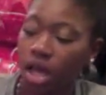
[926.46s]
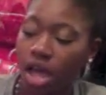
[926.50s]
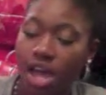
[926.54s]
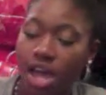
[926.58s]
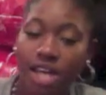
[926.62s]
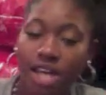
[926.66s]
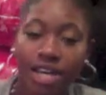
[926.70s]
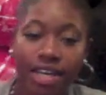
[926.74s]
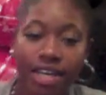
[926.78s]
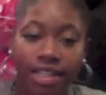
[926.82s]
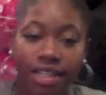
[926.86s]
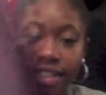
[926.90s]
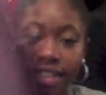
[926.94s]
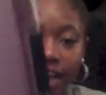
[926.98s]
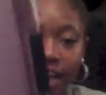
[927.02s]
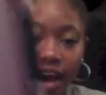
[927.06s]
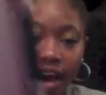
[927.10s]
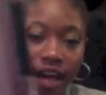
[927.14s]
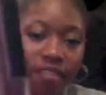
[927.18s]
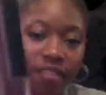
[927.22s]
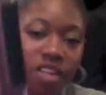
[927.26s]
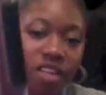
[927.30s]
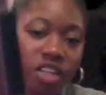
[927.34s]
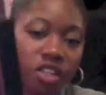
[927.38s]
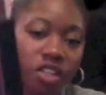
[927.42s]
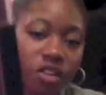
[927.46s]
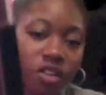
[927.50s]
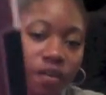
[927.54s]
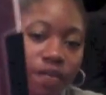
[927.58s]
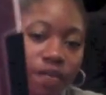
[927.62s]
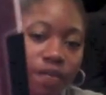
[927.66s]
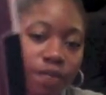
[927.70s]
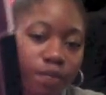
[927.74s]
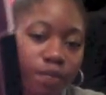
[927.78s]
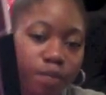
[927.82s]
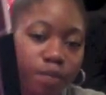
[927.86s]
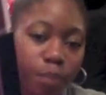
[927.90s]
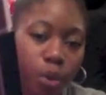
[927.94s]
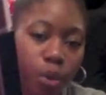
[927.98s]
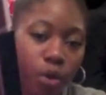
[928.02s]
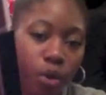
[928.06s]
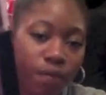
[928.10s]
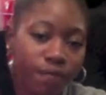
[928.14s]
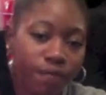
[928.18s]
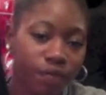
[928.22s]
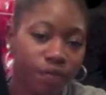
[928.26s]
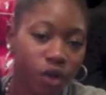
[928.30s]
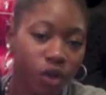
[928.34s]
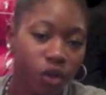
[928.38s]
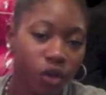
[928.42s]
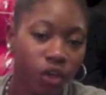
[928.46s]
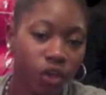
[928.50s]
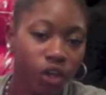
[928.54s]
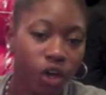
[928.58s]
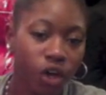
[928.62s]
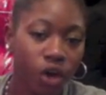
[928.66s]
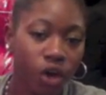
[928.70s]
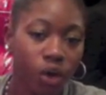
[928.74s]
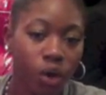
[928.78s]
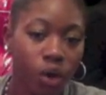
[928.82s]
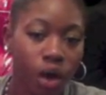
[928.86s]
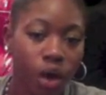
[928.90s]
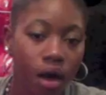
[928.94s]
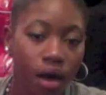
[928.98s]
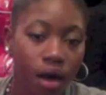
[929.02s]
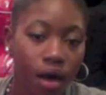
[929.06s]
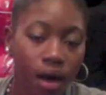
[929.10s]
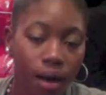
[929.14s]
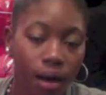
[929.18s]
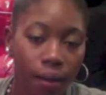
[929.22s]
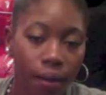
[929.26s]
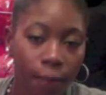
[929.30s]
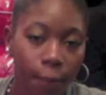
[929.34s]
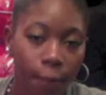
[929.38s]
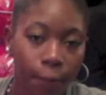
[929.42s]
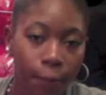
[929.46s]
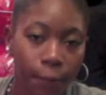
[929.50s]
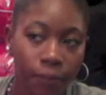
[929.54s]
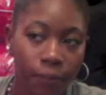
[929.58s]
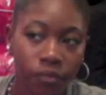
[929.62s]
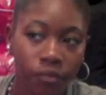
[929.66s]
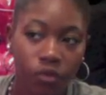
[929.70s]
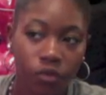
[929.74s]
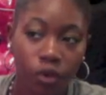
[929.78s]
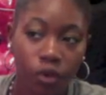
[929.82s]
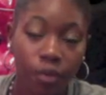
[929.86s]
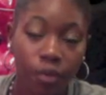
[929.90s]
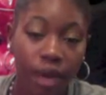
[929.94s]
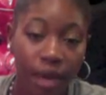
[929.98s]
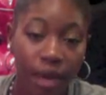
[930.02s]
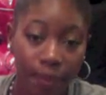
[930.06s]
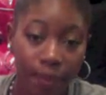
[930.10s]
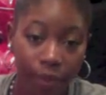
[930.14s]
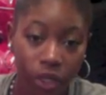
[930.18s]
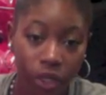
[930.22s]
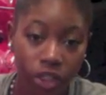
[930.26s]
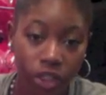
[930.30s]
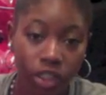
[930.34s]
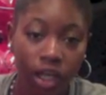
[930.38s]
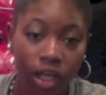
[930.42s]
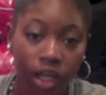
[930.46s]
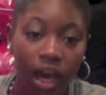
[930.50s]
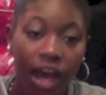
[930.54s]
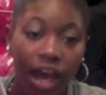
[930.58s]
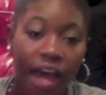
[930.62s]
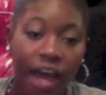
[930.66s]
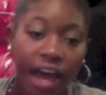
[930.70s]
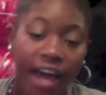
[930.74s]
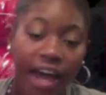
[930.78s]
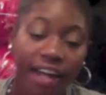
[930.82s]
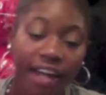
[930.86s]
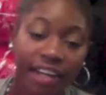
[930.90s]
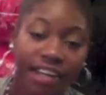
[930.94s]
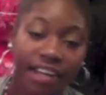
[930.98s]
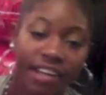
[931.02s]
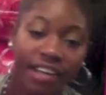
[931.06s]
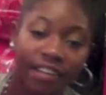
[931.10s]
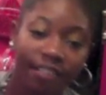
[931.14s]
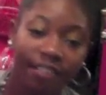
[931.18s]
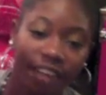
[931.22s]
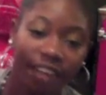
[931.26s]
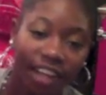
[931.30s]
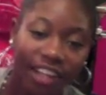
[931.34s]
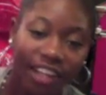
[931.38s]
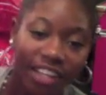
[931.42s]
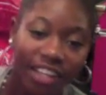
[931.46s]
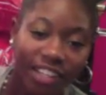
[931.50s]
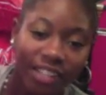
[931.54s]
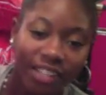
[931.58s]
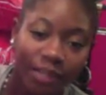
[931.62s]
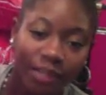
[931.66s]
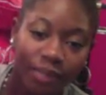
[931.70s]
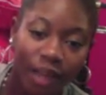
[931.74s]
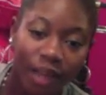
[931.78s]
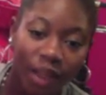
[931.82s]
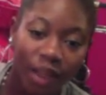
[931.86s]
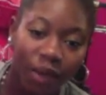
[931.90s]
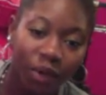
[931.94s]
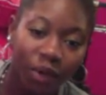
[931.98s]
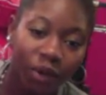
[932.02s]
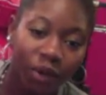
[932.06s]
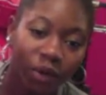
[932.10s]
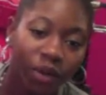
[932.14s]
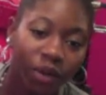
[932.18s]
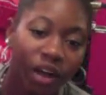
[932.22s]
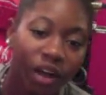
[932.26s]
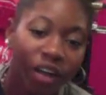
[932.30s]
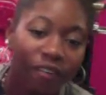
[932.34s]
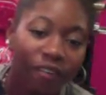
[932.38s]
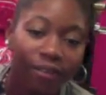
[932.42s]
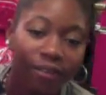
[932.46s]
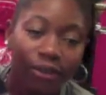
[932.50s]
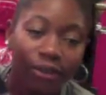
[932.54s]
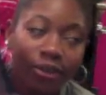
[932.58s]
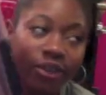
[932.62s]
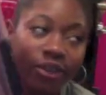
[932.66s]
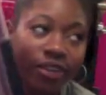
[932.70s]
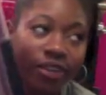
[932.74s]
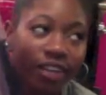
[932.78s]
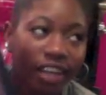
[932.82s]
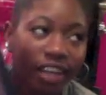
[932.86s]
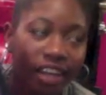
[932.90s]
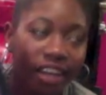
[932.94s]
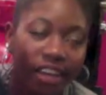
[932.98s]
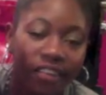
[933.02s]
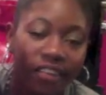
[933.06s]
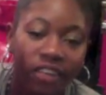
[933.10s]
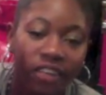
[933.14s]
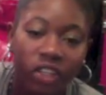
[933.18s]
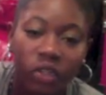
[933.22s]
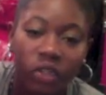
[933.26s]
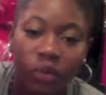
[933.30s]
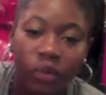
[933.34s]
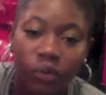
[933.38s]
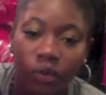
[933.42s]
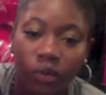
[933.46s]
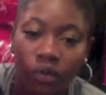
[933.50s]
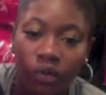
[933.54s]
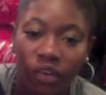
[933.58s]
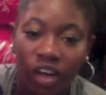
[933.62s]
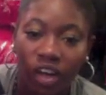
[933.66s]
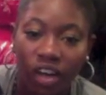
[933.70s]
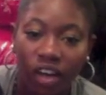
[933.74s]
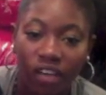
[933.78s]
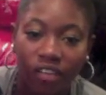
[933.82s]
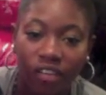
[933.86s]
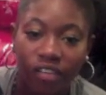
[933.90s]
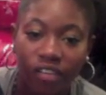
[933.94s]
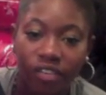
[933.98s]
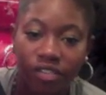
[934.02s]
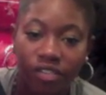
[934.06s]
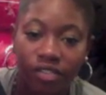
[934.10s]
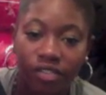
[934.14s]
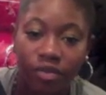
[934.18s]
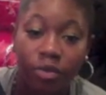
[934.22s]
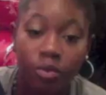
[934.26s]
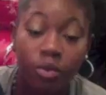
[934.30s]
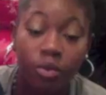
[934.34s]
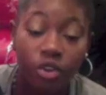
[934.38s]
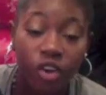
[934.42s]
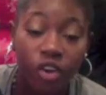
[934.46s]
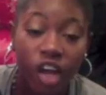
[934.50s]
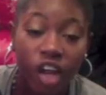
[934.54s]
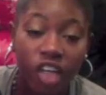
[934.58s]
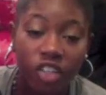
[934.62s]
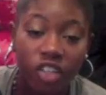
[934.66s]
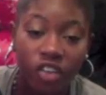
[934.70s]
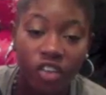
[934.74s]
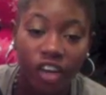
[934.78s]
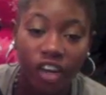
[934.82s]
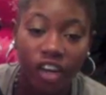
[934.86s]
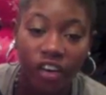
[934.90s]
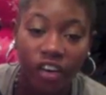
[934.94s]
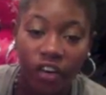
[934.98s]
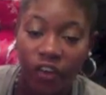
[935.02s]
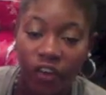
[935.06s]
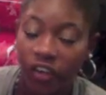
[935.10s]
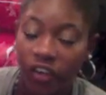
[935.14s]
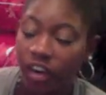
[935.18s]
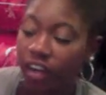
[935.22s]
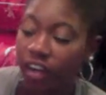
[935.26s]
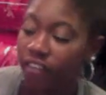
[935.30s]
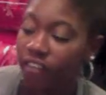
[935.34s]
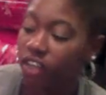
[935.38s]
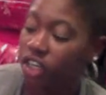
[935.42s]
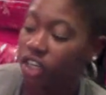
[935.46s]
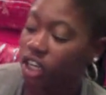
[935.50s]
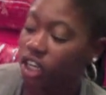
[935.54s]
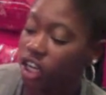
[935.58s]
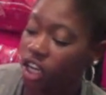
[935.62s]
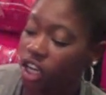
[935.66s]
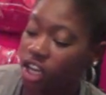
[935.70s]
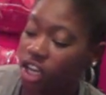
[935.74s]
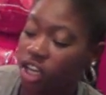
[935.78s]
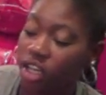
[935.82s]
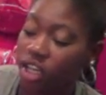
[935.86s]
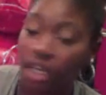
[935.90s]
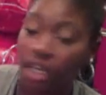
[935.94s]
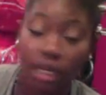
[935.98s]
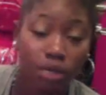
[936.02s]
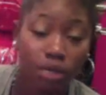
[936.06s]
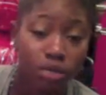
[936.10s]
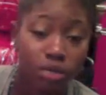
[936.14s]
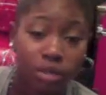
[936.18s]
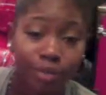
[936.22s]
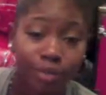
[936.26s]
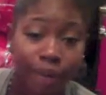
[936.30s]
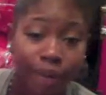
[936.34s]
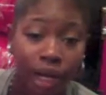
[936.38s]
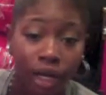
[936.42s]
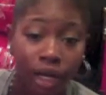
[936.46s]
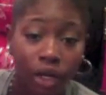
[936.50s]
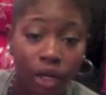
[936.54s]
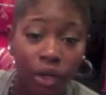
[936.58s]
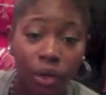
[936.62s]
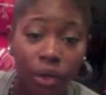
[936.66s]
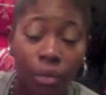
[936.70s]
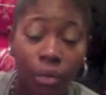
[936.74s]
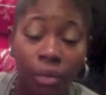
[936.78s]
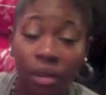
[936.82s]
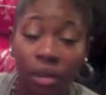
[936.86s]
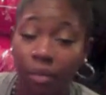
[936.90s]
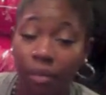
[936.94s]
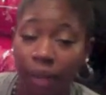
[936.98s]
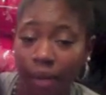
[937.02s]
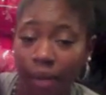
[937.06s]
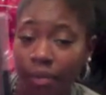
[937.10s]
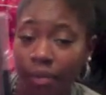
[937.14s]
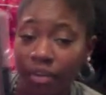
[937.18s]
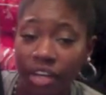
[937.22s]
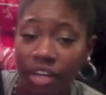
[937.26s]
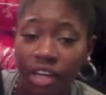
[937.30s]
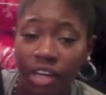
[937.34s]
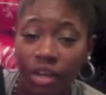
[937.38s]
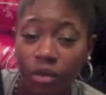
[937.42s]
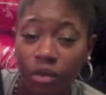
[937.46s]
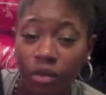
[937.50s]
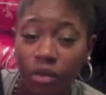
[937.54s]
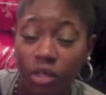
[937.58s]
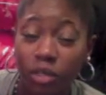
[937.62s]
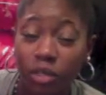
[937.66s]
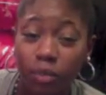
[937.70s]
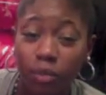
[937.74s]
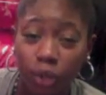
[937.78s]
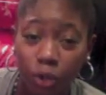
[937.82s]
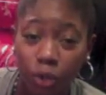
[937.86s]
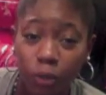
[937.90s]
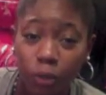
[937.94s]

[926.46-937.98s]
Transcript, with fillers: Next, I have this portfolio um, for papers. I did find this in my little folder they gave us when we went off, when we graduated or whatever. And it was brand new, and the paper in it was poop.